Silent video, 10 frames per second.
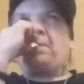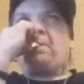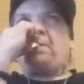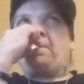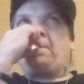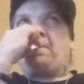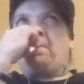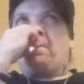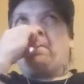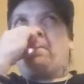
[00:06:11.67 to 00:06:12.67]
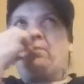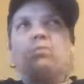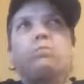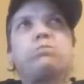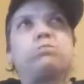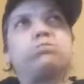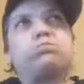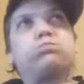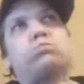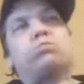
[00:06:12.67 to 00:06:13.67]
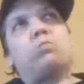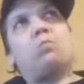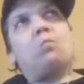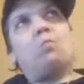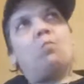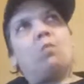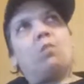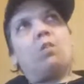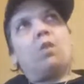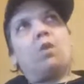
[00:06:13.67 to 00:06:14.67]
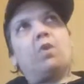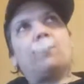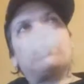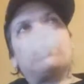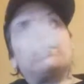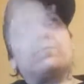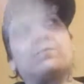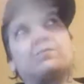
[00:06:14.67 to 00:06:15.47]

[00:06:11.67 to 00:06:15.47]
No one is speaking in this clip.